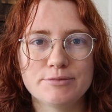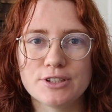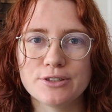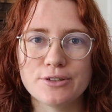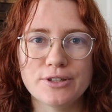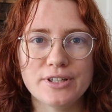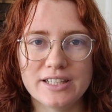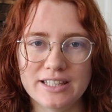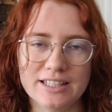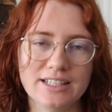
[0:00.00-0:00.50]

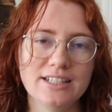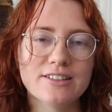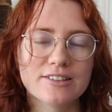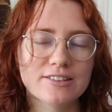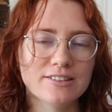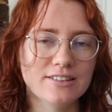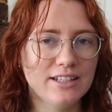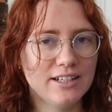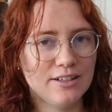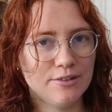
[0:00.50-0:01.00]
so
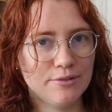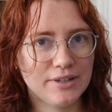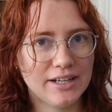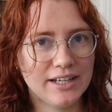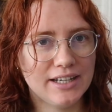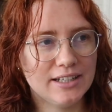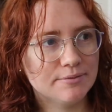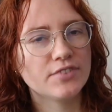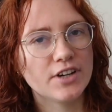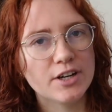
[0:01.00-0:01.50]
clinical in a
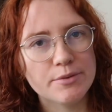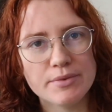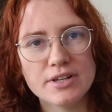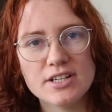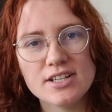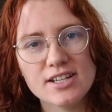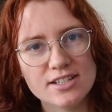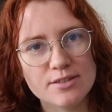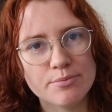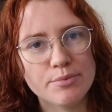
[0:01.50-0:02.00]
way. Very
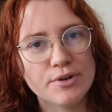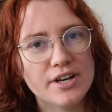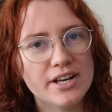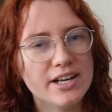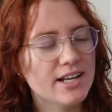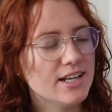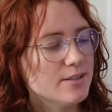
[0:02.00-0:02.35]
much disappointed,